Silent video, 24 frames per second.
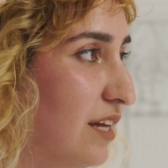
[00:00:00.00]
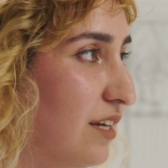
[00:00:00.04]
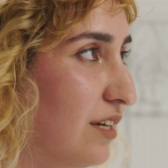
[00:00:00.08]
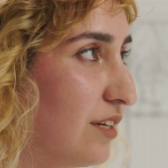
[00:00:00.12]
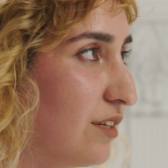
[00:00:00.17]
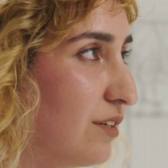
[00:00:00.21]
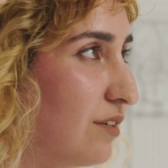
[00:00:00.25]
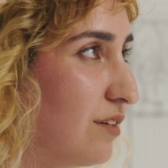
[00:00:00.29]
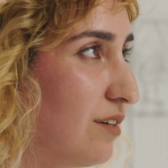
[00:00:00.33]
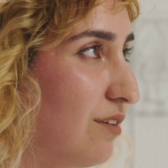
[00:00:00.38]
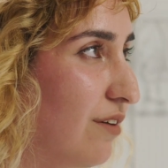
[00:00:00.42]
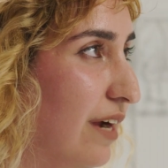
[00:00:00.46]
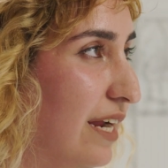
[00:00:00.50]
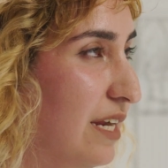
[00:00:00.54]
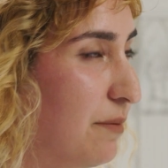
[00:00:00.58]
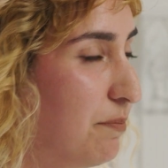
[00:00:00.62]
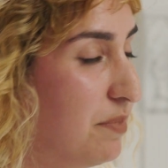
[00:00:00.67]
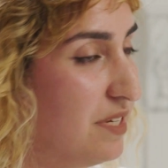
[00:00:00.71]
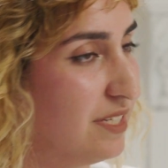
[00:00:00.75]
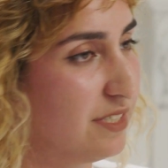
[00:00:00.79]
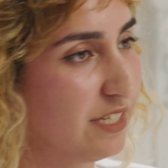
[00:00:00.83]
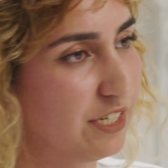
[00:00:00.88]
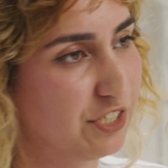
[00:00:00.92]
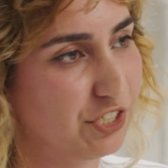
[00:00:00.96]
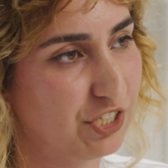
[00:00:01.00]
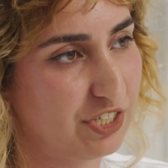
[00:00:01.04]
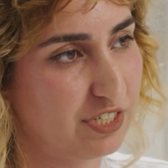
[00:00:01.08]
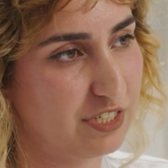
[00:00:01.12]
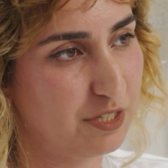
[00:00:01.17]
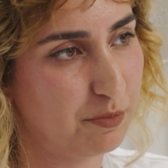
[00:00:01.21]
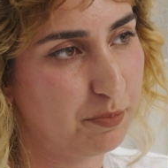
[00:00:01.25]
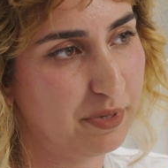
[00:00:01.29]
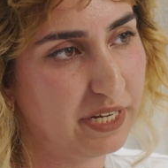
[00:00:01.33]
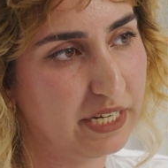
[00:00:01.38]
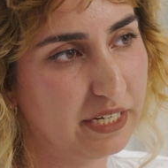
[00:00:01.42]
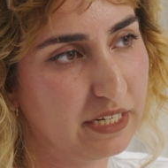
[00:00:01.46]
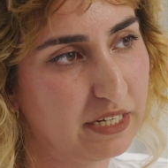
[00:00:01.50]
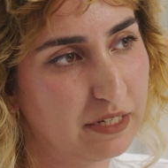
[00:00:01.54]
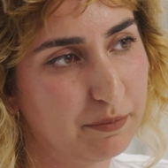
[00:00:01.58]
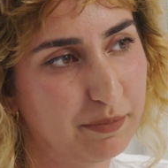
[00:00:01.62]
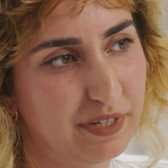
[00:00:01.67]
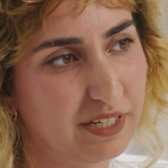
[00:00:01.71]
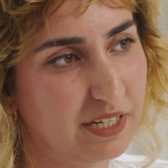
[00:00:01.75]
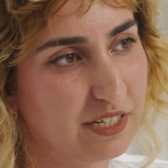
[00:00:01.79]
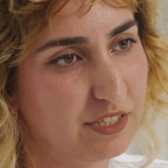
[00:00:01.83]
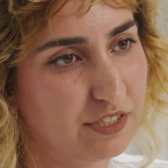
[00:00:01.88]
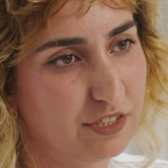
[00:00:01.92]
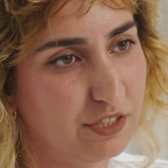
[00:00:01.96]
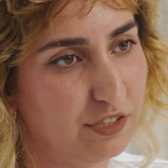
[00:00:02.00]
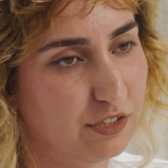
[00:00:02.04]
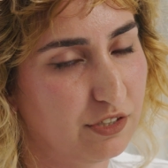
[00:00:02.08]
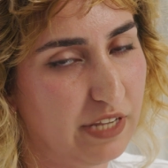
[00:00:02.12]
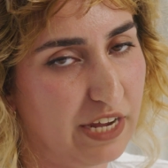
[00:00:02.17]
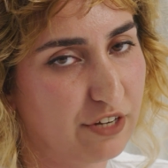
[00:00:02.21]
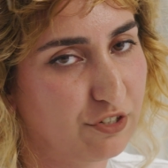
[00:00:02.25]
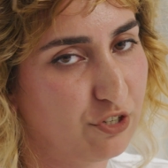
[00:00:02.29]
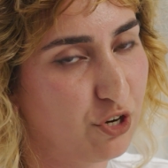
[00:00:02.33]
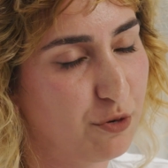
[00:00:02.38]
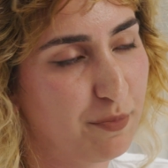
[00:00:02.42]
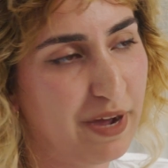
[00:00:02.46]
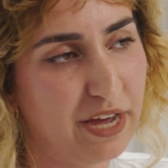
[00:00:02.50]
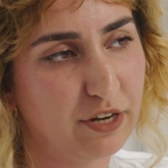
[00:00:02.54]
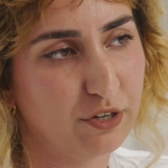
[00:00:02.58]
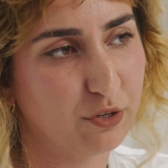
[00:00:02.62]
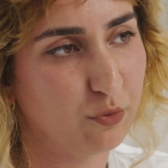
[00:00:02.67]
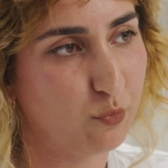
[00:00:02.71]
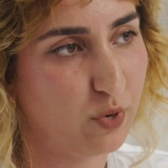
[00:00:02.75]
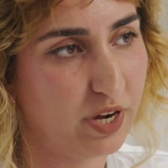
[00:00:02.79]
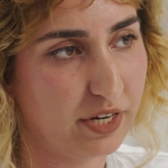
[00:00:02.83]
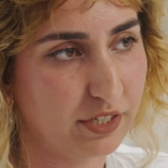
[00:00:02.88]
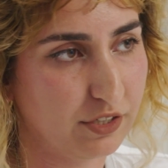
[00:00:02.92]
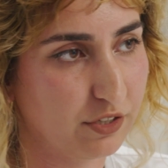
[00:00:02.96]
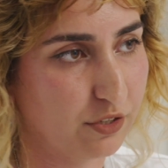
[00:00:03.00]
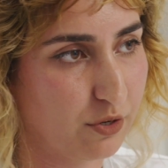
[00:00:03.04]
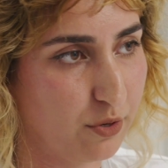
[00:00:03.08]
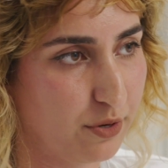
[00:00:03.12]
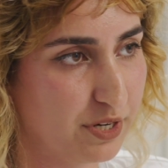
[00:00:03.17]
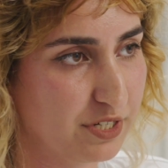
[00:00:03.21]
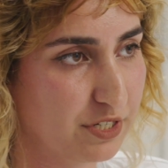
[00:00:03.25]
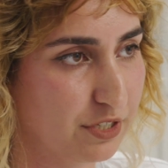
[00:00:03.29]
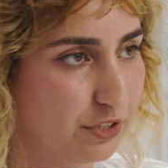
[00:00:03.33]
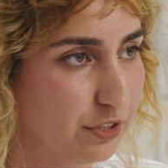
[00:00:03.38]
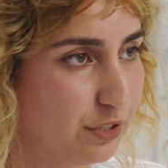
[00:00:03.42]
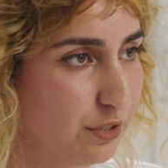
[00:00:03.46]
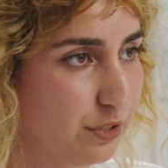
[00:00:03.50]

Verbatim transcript: not a great position to be in because you, like, no matter what, you're going to